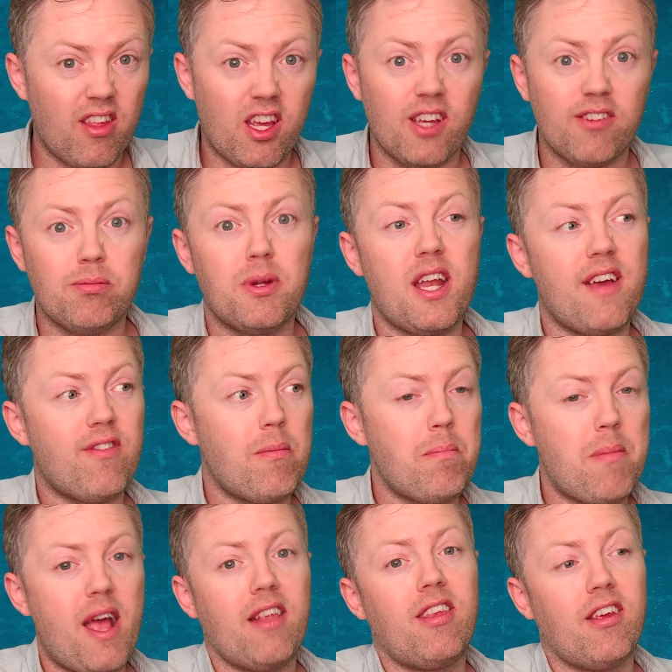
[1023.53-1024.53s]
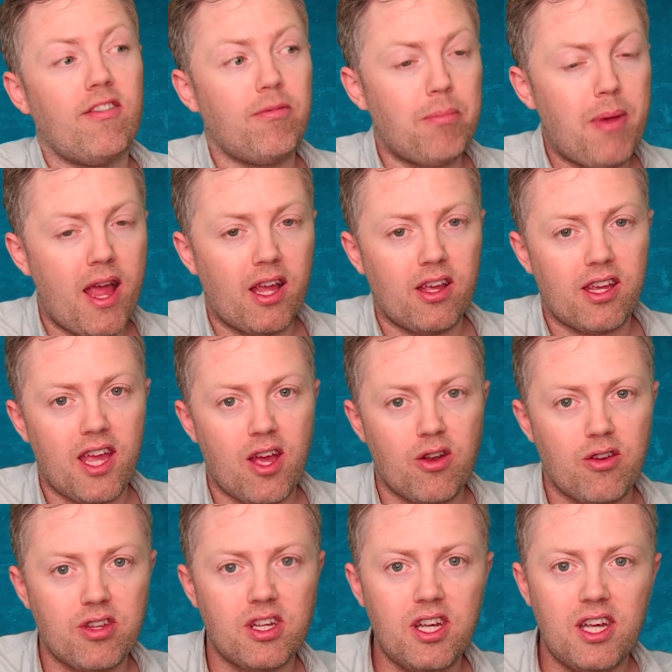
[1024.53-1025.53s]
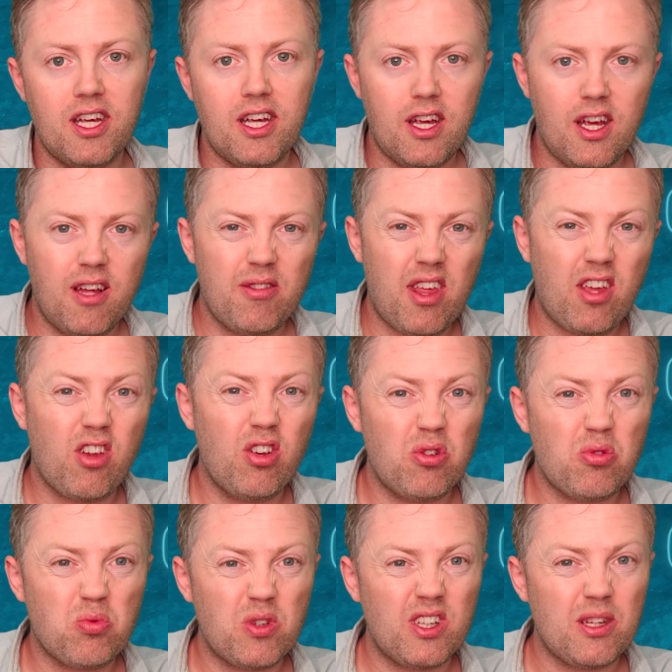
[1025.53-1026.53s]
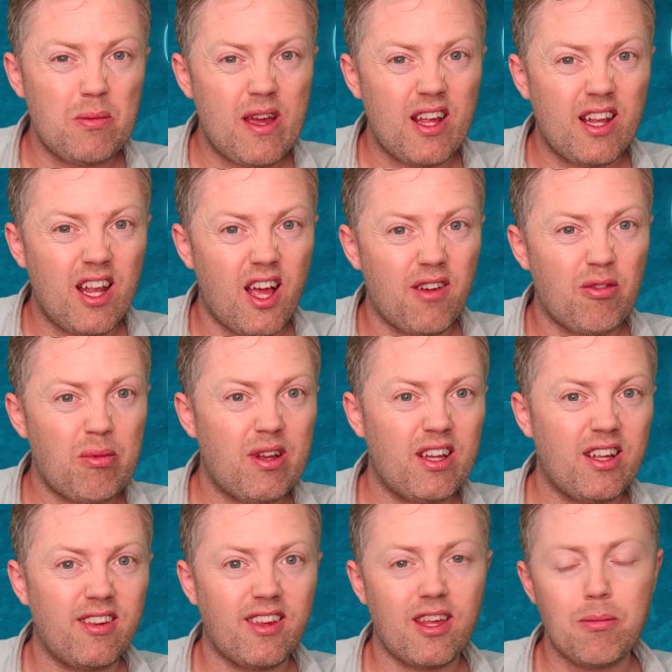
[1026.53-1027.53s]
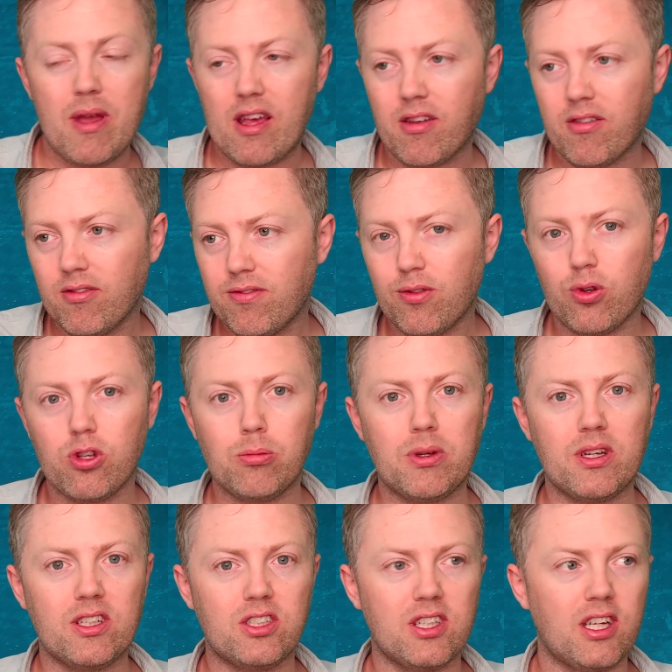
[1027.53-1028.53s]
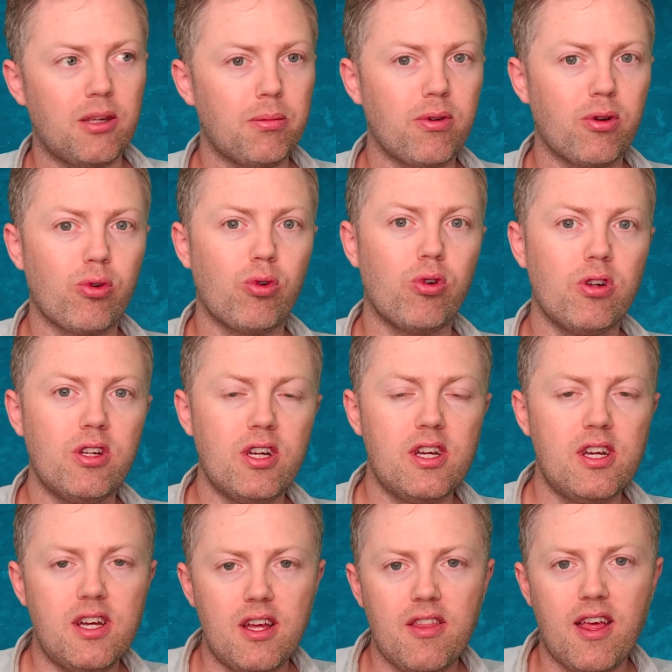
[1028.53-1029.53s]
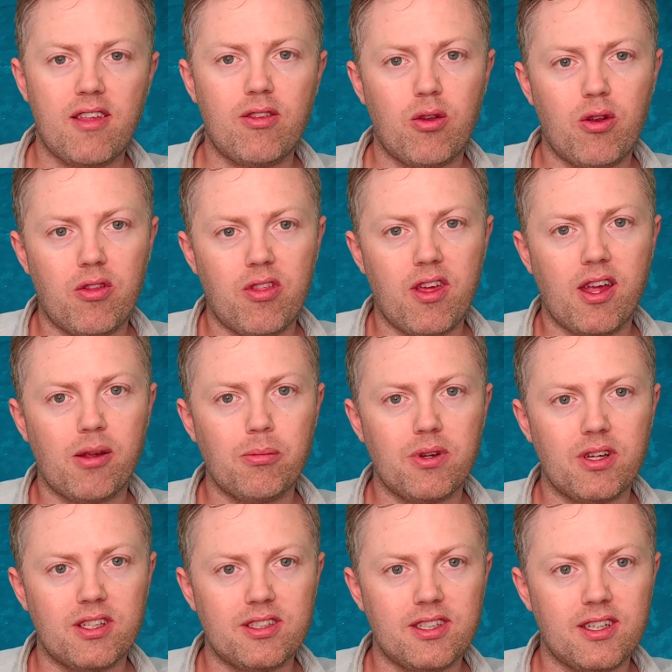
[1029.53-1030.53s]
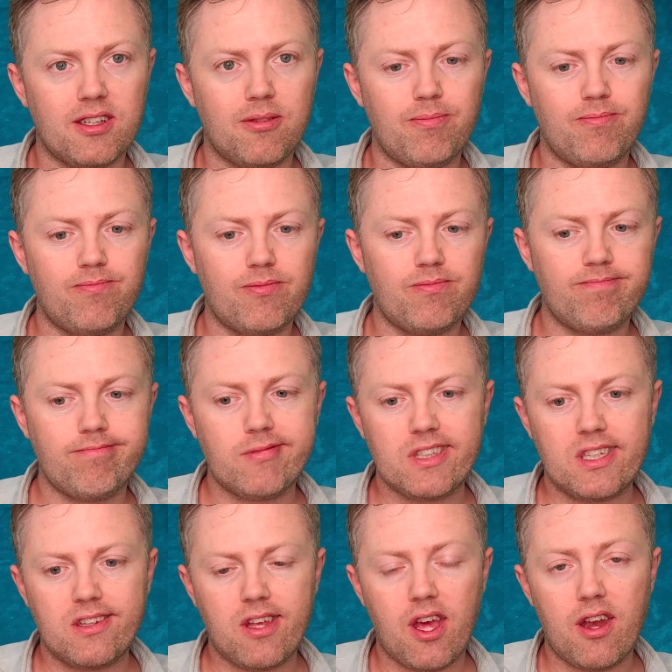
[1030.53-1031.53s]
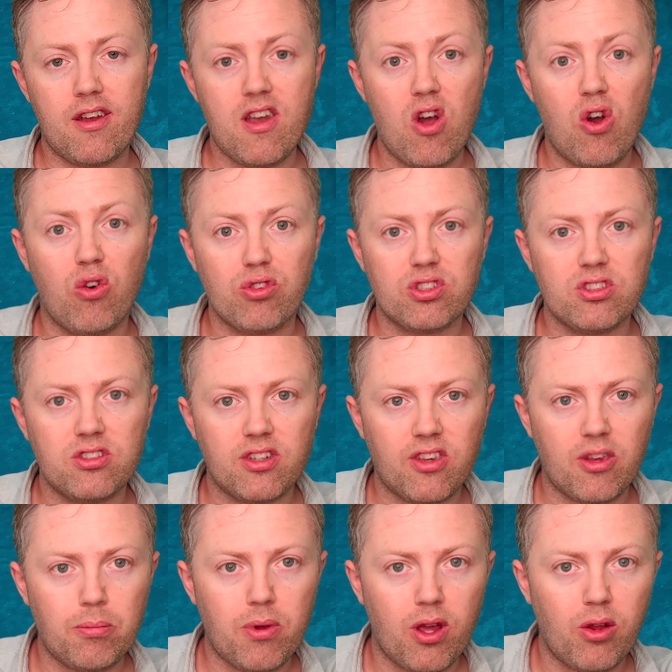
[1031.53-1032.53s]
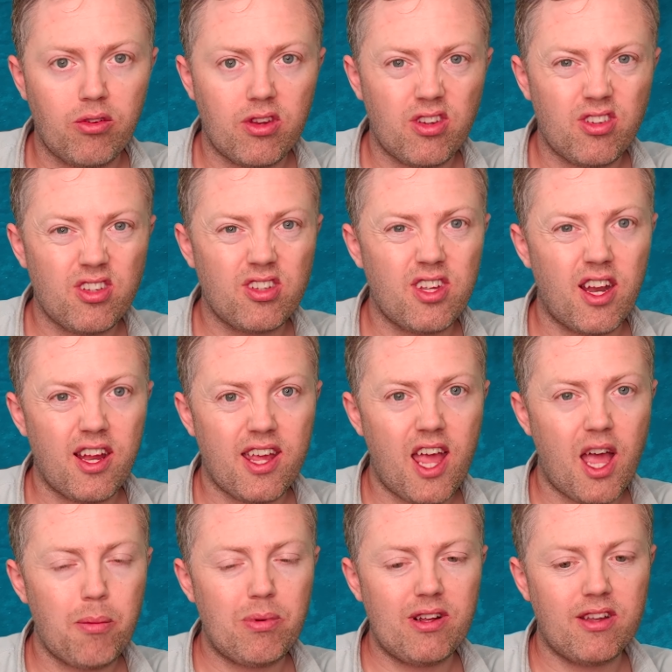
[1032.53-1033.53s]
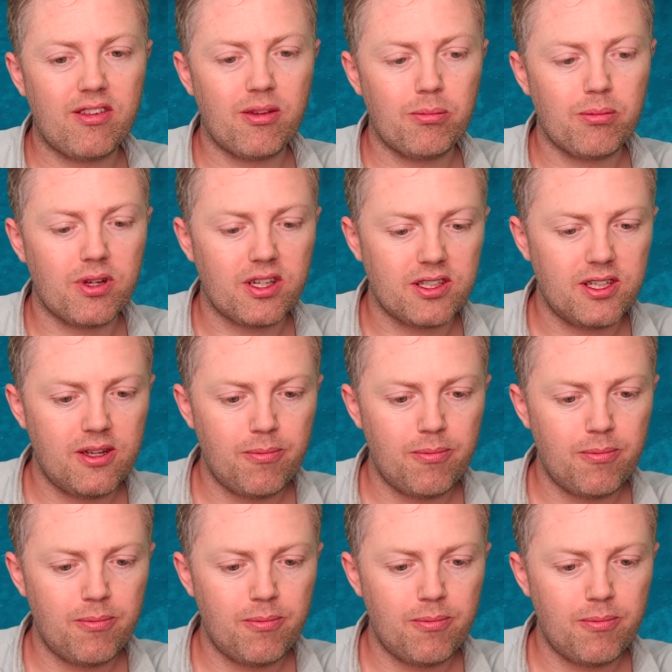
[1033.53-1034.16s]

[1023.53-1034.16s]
the government have a massive bank account. They could really make life a bit easier, make food a bit cheaper, or that sort of thing. But uh, kind of not, I suppose. It's just kind of capitalism. But